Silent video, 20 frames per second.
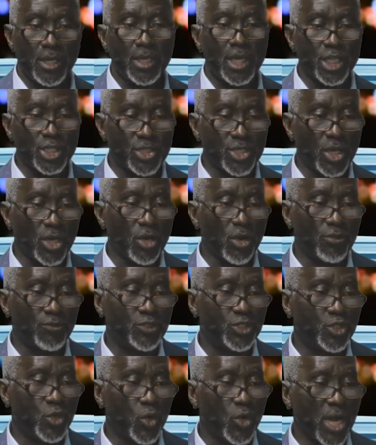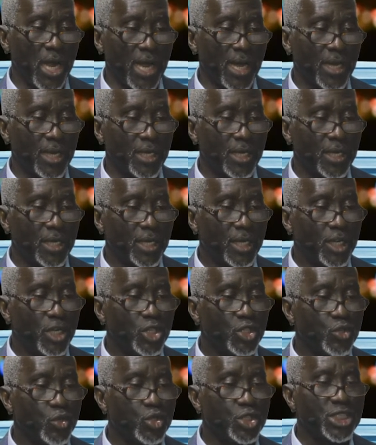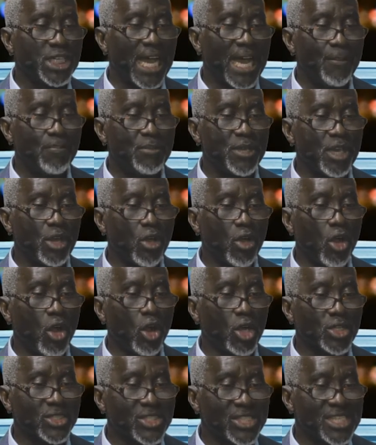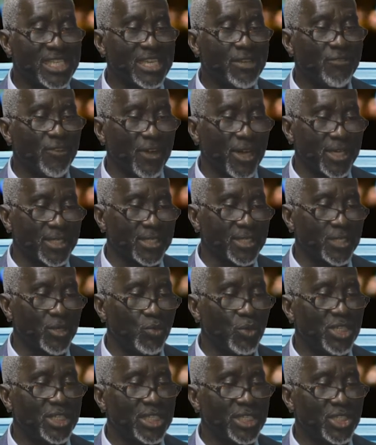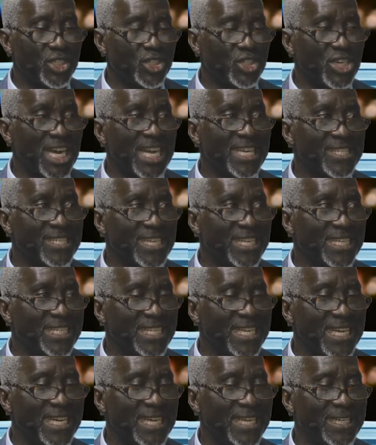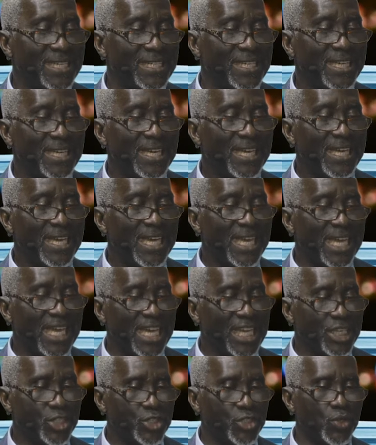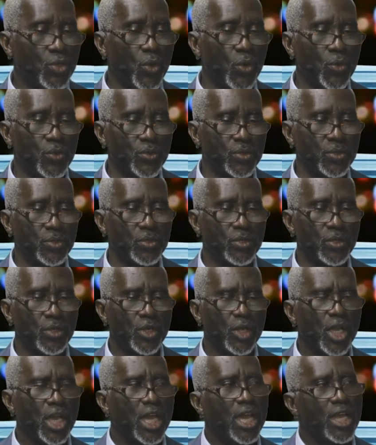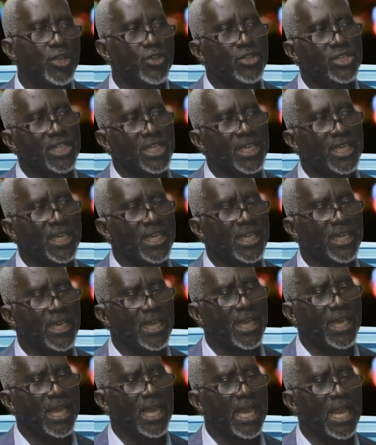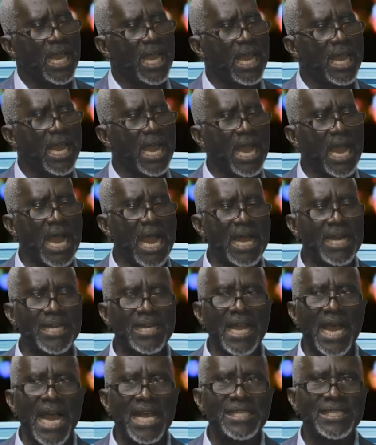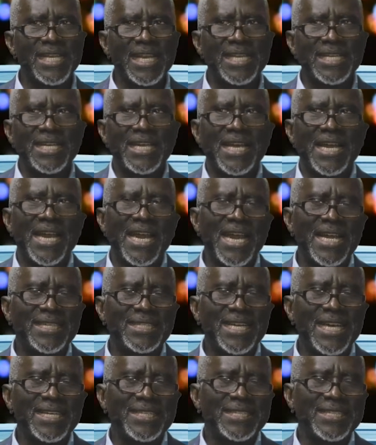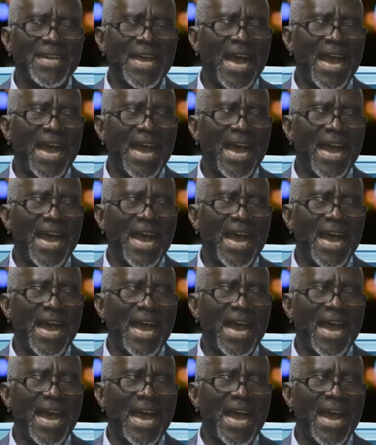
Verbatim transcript: the son of Jonah. You shall be called Cephas, which is translated a stone. You see, I said the greatest